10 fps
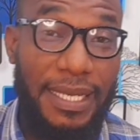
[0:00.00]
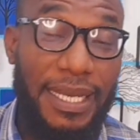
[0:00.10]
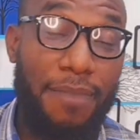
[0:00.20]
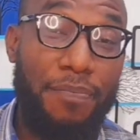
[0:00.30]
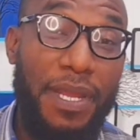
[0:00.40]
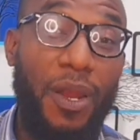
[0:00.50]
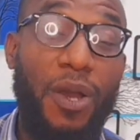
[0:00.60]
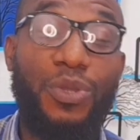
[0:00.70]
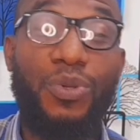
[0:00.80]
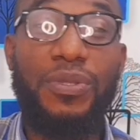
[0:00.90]
They
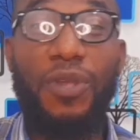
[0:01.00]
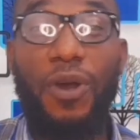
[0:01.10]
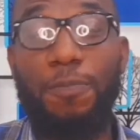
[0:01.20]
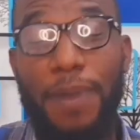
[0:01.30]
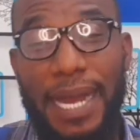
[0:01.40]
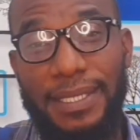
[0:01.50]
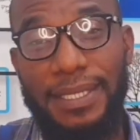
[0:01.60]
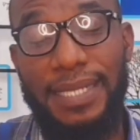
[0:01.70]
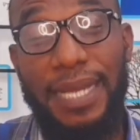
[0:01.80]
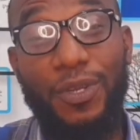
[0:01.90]
belong to third
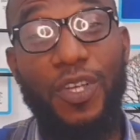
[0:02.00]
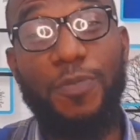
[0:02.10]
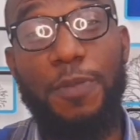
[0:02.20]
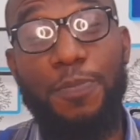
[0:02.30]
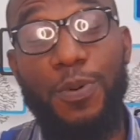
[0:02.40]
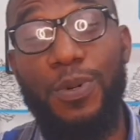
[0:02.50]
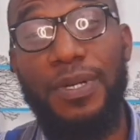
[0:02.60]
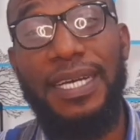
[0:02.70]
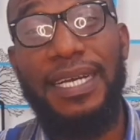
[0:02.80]
parties, and those people